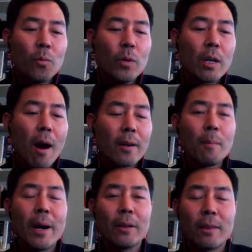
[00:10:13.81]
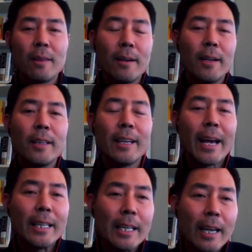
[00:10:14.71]
we talk about the
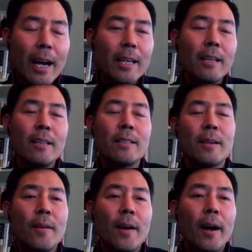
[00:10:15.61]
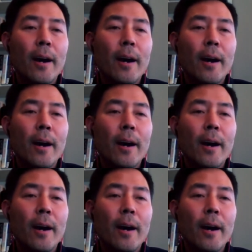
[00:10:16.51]
1990s,